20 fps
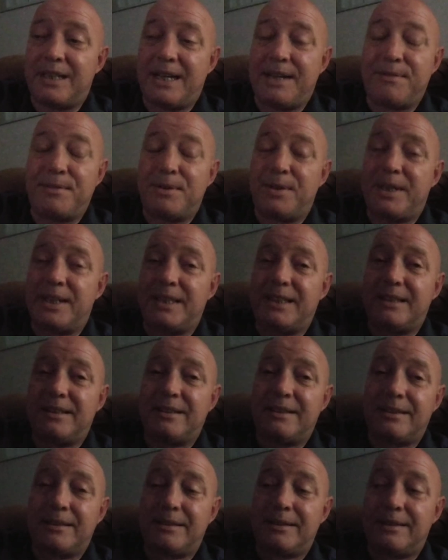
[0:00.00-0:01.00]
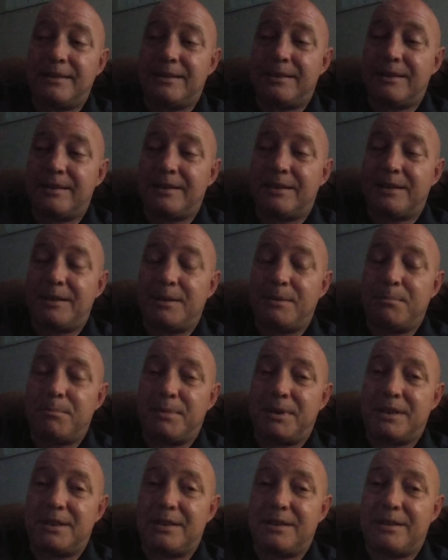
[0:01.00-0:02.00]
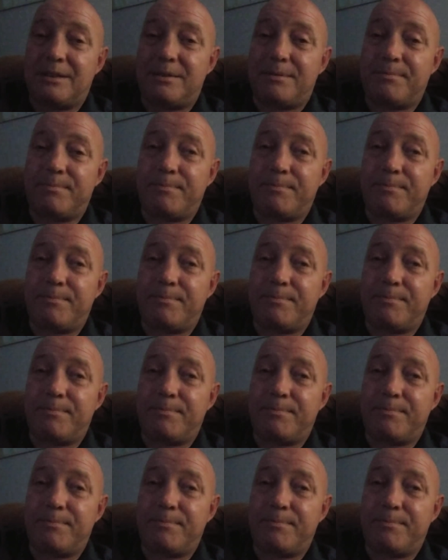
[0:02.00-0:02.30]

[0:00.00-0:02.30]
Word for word: I have no idea. But, uh,